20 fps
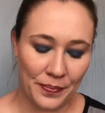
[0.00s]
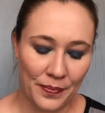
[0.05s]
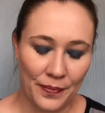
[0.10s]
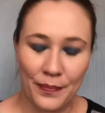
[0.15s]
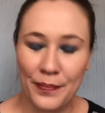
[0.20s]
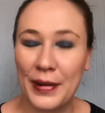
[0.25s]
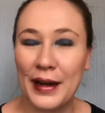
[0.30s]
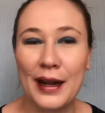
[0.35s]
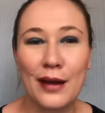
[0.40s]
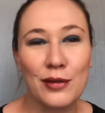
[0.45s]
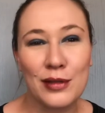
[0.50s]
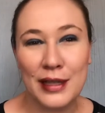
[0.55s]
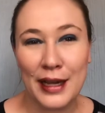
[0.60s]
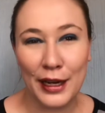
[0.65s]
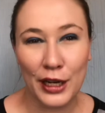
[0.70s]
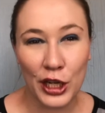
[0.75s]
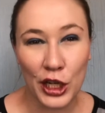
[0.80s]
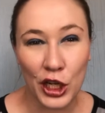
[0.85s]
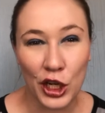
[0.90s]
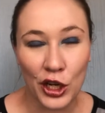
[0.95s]
but I was kind
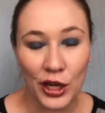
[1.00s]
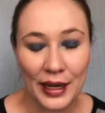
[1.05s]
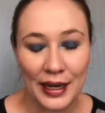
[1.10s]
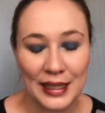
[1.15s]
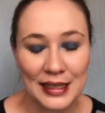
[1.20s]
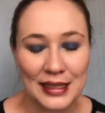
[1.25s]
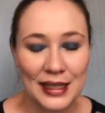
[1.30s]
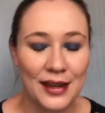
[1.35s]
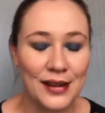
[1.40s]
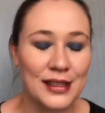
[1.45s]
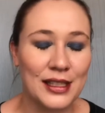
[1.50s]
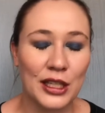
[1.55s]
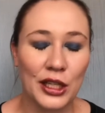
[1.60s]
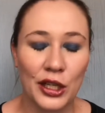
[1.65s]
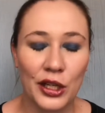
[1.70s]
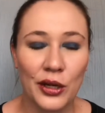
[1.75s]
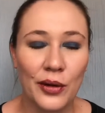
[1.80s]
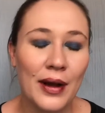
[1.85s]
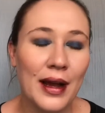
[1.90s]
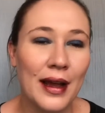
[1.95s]
of curious and I was like, you
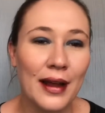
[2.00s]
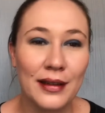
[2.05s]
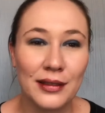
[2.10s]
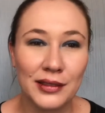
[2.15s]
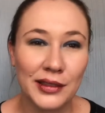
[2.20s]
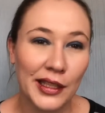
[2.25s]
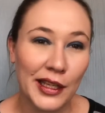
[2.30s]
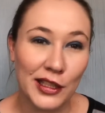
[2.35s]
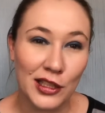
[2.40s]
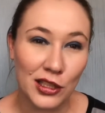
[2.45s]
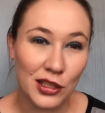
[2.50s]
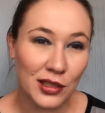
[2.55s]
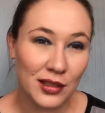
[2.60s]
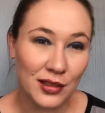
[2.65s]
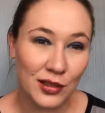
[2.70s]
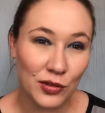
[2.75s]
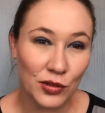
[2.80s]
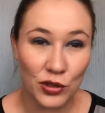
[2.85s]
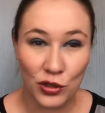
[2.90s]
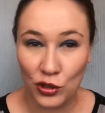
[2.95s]
know what?
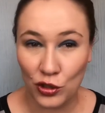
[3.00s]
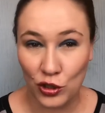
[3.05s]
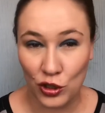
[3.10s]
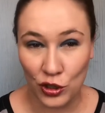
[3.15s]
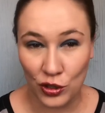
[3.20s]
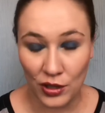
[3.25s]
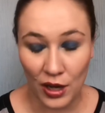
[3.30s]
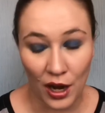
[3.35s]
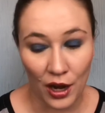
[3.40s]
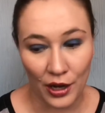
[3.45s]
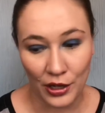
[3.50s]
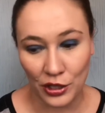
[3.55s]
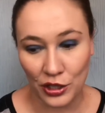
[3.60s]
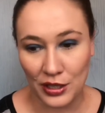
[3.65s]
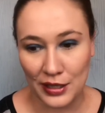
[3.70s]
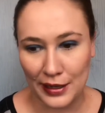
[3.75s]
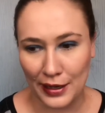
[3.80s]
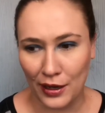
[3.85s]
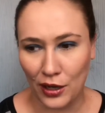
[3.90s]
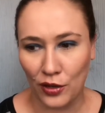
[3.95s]
It's on
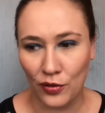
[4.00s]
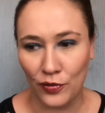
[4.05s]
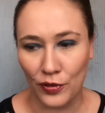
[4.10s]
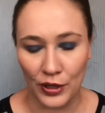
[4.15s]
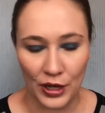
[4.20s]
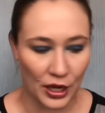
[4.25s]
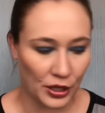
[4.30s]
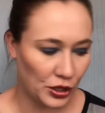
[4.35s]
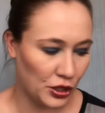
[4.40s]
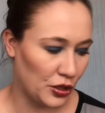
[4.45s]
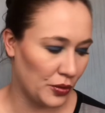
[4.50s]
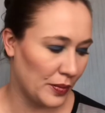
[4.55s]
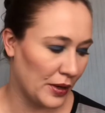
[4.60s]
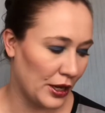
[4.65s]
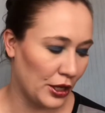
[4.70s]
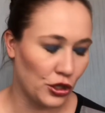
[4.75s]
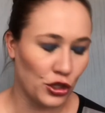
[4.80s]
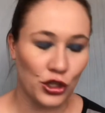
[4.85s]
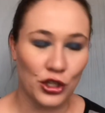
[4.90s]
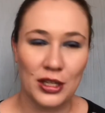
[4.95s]
sale for not too
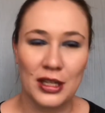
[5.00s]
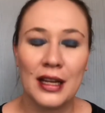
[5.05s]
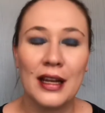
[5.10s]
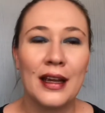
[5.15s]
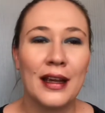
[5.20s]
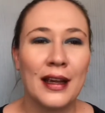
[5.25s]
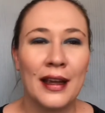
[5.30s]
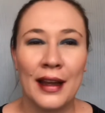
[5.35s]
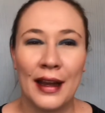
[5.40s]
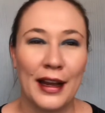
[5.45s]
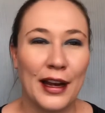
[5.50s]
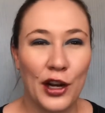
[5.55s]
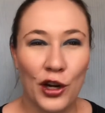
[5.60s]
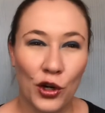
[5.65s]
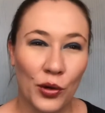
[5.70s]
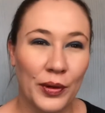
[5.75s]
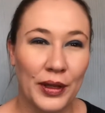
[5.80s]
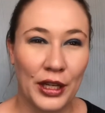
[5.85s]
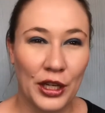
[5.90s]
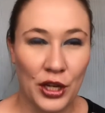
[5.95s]
much and I don't
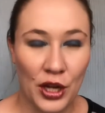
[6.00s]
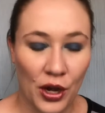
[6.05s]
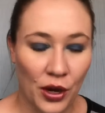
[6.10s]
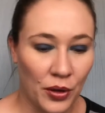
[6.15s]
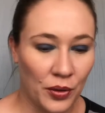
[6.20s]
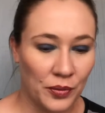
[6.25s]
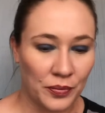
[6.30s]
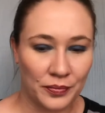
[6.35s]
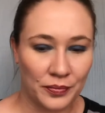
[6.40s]
really know